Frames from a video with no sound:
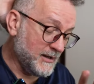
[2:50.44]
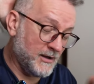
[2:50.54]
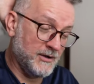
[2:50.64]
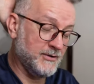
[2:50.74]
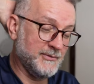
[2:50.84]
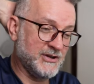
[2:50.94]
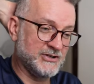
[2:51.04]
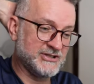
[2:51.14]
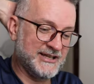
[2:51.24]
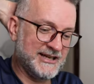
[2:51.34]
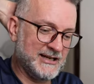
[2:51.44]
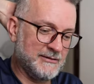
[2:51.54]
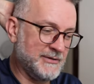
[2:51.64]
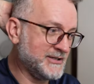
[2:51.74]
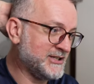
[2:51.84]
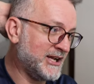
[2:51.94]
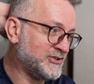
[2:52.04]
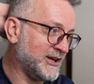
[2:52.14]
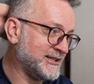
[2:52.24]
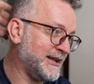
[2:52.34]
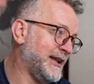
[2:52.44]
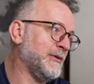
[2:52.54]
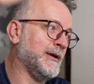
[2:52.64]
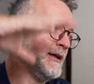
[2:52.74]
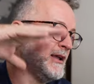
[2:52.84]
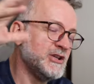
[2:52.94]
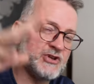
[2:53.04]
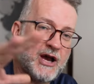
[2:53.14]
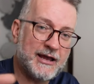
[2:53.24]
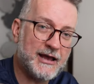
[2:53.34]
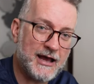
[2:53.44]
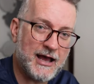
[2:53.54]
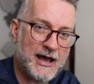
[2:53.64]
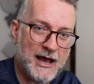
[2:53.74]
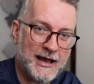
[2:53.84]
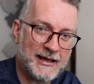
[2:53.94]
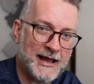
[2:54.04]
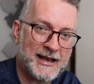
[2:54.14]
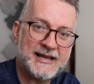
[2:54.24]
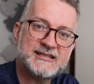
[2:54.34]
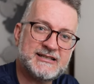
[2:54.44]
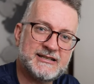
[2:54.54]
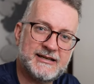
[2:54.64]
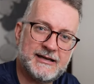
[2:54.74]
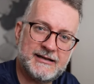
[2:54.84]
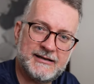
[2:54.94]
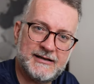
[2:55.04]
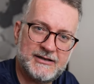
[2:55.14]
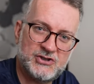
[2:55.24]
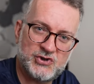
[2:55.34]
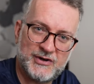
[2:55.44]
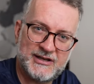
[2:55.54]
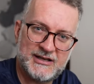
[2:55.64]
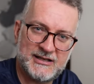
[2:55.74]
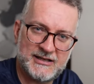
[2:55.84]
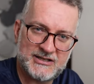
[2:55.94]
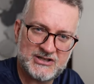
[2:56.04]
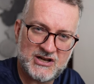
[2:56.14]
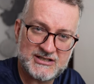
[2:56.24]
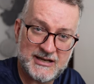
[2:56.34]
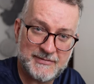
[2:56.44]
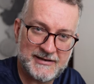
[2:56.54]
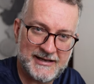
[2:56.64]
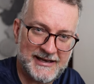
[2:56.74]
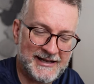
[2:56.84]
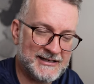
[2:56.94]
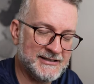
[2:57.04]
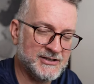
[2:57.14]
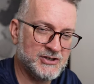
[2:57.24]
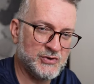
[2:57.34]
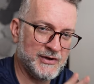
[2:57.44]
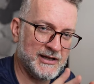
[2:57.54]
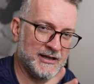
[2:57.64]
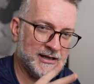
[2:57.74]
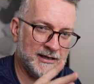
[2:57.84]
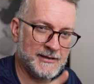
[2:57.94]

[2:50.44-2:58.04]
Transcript: Oh my gosh, I'm getting a little bit sidetracked here. Anyway, so I later joined a startup in England doing